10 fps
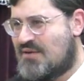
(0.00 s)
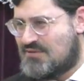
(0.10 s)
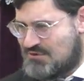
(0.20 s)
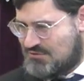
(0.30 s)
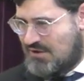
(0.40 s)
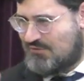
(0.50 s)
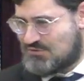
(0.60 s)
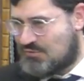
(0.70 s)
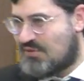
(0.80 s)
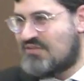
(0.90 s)
You ever?
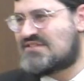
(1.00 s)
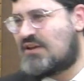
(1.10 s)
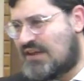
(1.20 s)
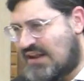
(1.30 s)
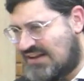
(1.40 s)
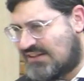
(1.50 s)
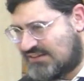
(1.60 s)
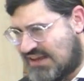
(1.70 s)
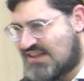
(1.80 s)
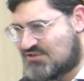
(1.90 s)
These are like little
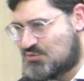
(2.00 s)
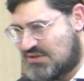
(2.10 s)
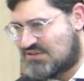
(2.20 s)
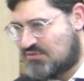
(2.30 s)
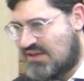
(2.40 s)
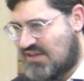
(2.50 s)
kids do this, right?